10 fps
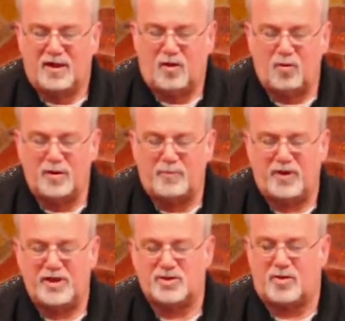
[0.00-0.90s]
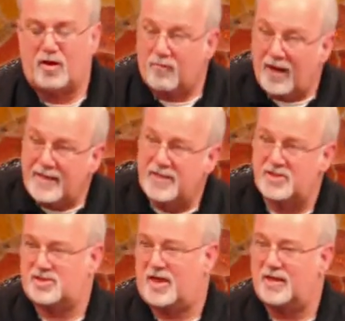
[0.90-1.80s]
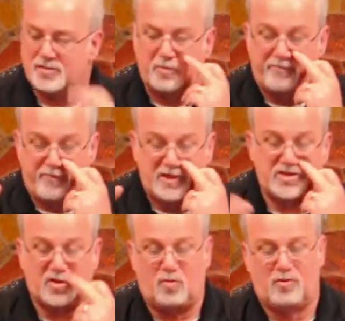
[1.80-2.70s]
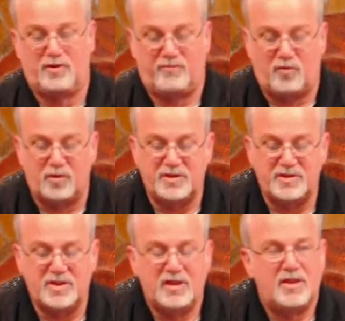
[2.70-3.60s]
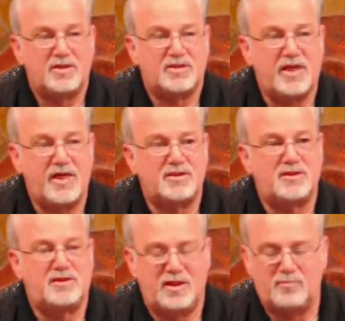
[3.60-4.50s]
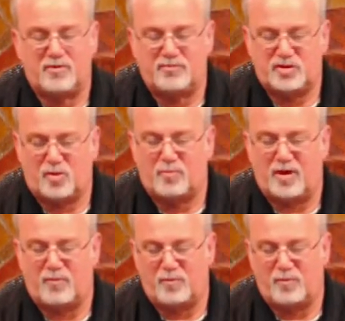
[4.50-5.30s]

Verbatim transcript: holy place, on our right hand side, as we face the Holy of Holies, stands the table of showbread.